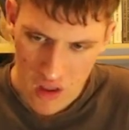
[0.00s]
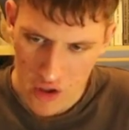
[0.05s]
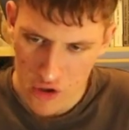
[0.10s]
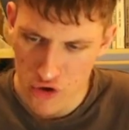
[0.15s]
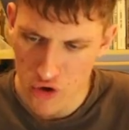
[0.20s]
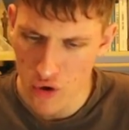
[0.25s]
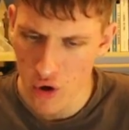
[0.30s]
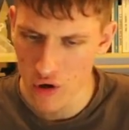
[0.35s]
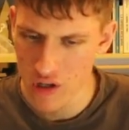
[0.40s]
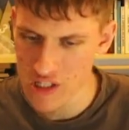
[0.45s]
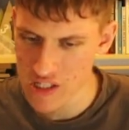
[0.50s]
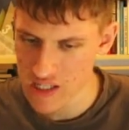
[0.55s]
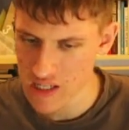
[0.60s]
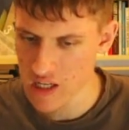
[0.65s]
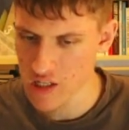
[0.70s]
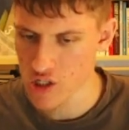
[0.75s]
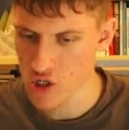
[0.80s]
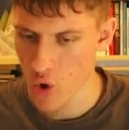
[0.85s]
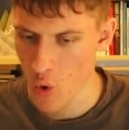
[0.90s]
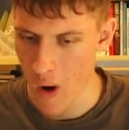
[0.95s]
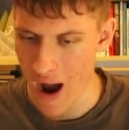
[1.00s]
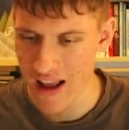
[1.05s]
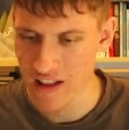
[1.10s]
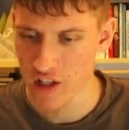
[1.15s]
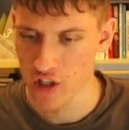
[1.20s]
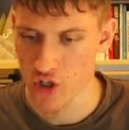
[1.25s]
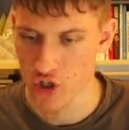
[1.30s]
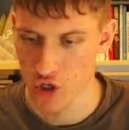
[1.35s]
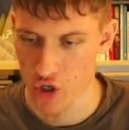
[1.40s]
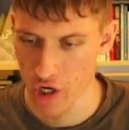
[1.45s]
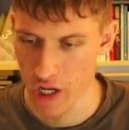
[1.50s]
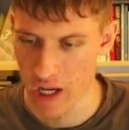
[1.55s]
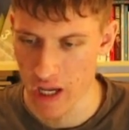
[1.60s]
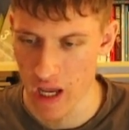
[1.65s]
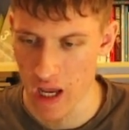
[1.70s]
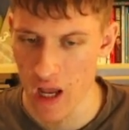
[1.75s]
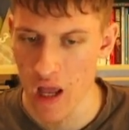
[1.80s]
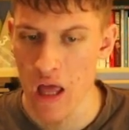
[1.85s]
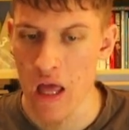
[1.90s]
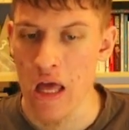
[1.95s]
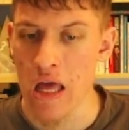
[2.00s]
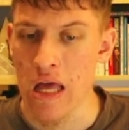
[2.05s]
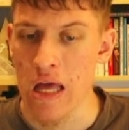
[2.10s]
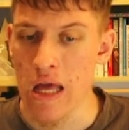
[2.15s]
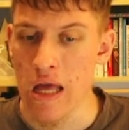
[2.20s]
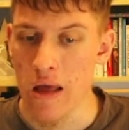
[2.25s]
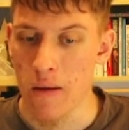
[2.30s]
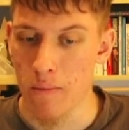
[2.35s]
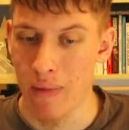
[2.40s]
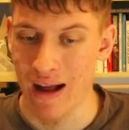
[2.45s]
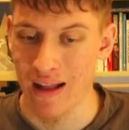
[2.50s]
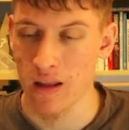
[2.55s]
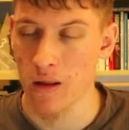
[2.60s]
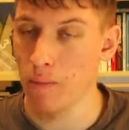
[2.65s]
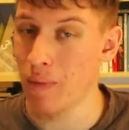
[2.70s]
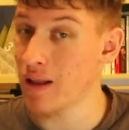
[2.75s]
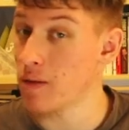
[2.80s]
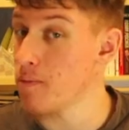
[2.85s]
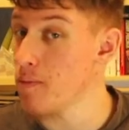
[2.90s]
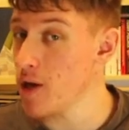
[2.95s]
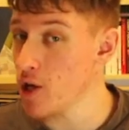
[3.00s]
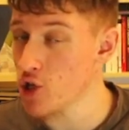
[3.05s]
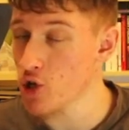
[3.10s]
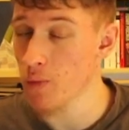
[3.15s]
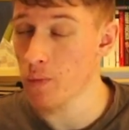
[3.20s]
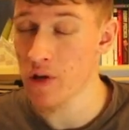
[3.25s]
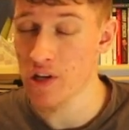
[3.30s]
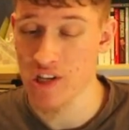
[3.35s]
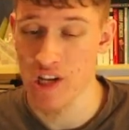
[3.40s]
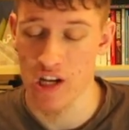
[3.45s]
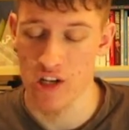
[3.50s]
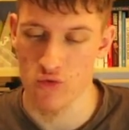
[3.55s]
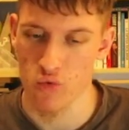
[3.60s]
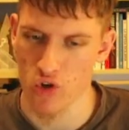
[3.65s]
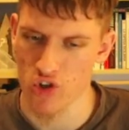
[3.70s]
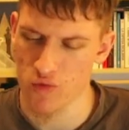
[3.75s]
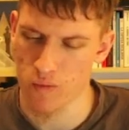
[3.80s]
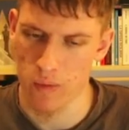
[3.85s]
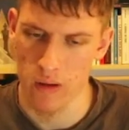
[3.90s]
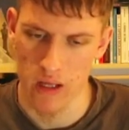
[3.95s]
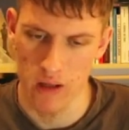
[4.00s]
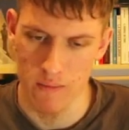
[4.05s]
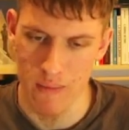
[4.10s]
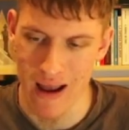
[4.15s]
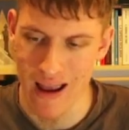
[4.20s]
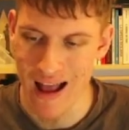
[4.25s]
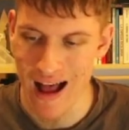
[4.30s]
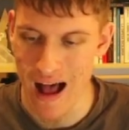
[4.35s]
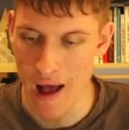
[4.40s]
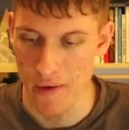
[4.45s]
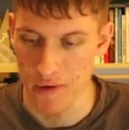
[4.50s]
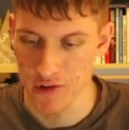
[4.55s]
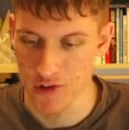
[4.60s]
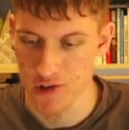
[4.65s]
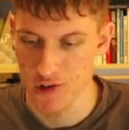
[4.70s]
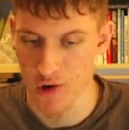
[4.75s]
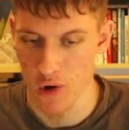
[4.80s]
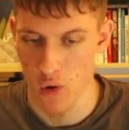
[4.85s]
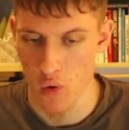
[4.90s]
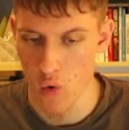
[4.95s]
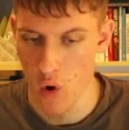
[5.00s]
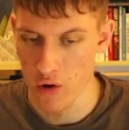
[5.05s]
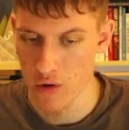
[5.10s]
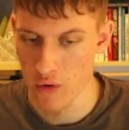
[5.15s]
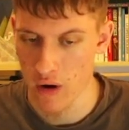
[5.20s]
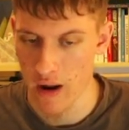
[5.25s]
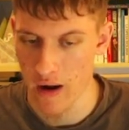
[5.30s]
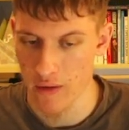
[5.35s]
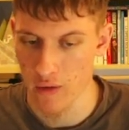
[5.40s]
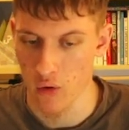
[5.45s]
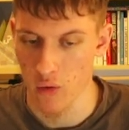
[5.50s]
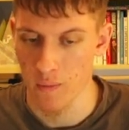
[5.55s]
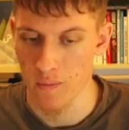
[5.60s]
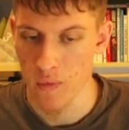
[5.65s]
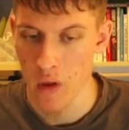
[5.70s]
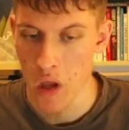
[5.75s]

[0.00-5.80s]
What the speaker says: you know, it's quite tricky, but bishop e6 was played by Hans, so what you gotta do?